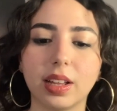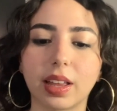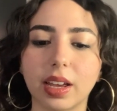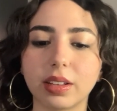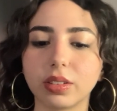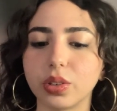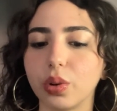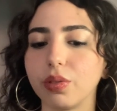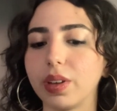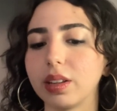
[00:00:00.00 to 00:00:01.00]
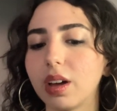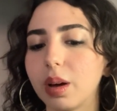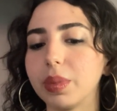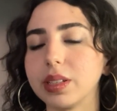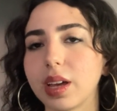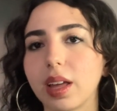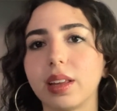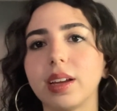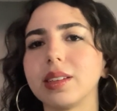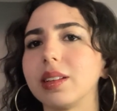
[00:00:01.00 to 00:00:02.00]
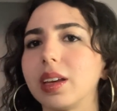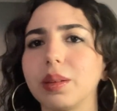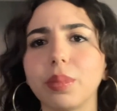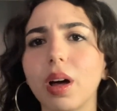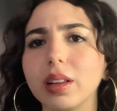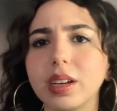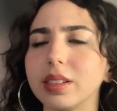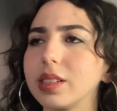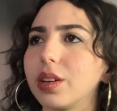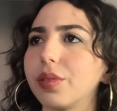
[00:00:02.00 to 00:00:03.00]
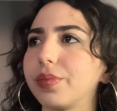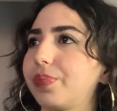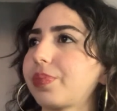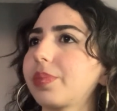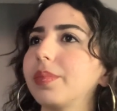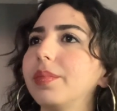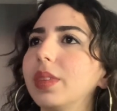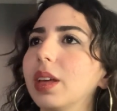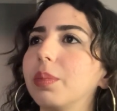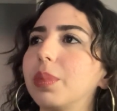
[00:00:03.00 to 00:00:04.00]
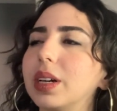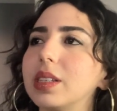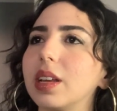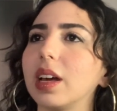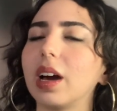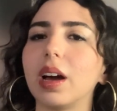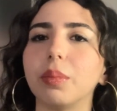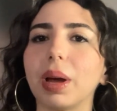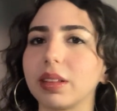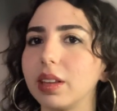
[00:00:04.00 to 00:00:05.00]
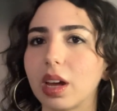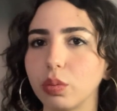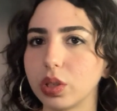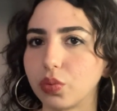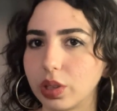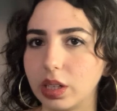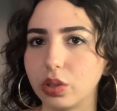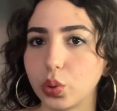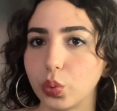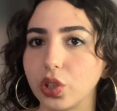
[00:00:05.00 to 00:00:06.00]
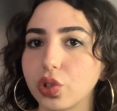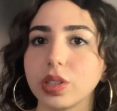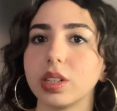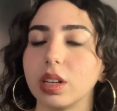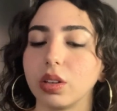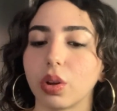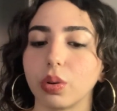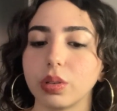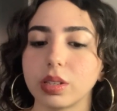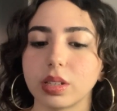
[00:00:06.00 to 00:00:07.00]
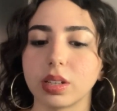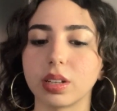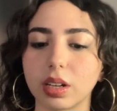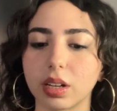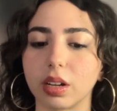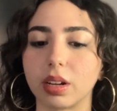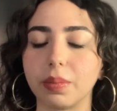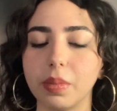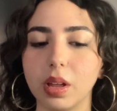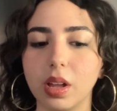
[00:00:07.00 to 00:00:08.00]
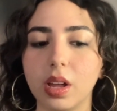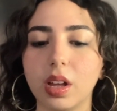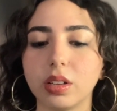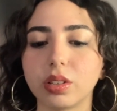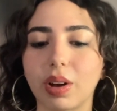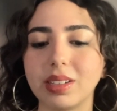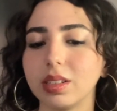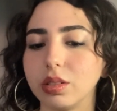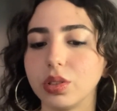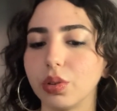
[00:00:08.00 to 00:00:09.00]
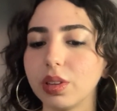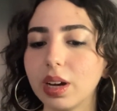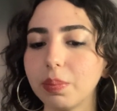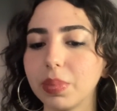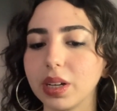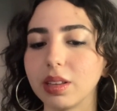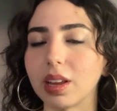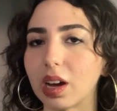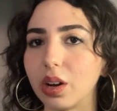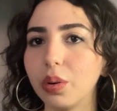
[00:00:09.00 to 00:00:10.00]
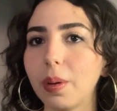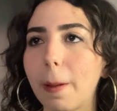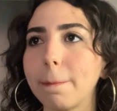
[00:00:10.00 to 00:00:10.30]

like to go to Vietnam and Thailand and like Bali and stuff. But like back then I wasn't really too interested in those, so I didn't do that. But now,